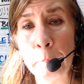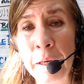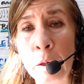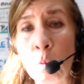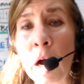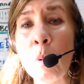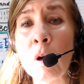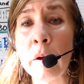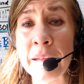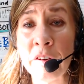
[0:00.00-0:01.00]
be well
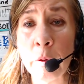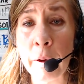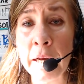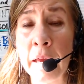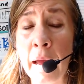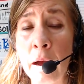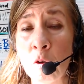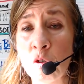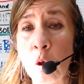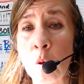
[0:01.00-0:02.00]
we're integrating
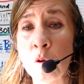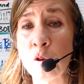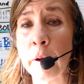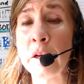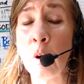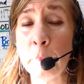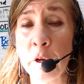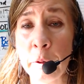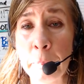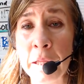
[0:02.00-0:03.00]
households or i know i'm going
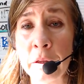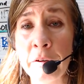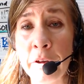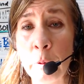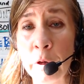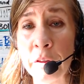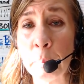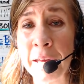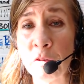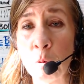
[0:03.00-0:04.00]
to be living with
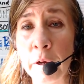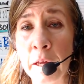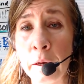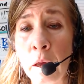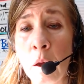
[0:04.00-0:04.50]
my twin